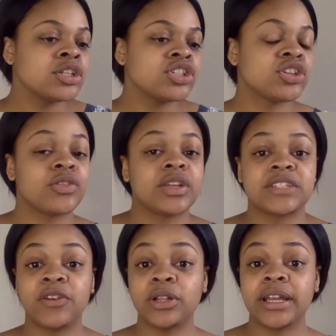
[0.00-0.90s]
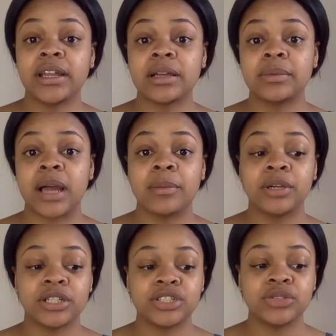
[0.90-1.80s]
So the exfoliator I'm
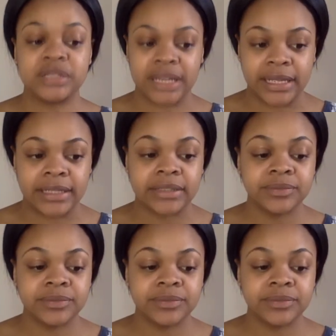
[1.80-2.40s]
gonna do today